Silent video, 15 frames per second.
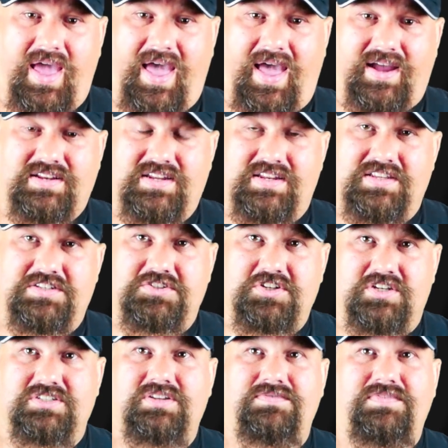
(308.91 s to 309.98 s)
acted in
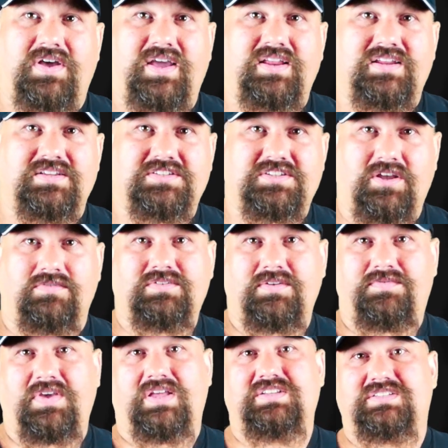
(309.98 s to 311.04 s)
justified
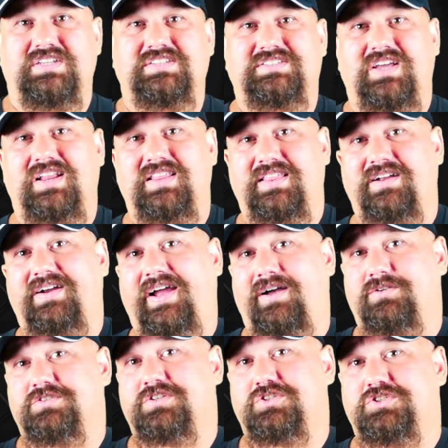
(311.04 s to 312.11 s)
self-defense inside of their
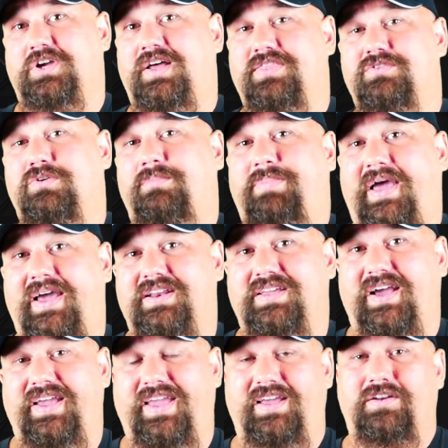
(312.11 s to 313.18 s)
house, shot through a bad
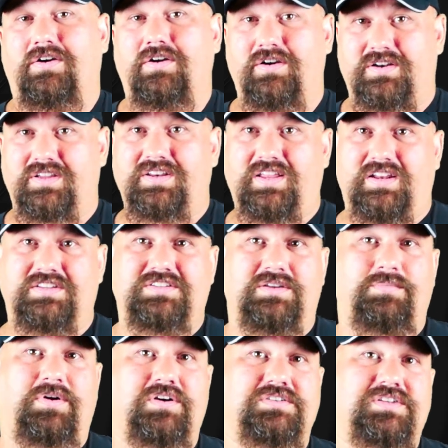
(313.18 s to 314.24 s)
guy, and hurt an
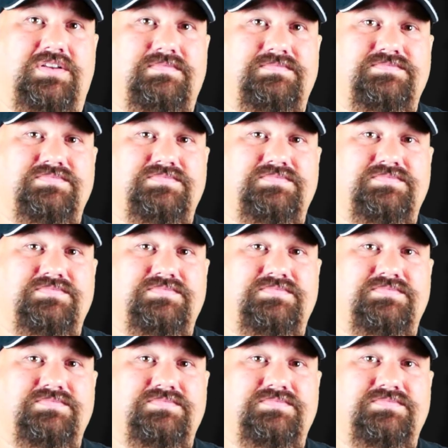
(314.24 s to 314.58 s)
innocent person.